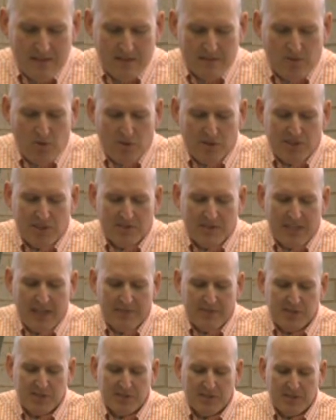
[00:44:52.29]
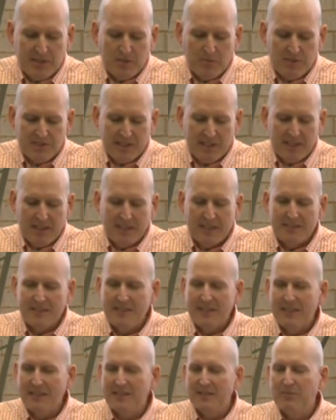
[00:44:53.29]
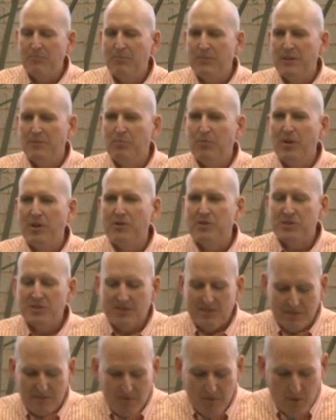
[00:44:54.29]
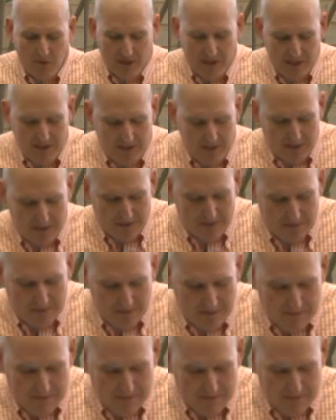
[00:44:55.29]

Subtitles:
Of course, their toughest duty was again digging the approach to the Fort Hill.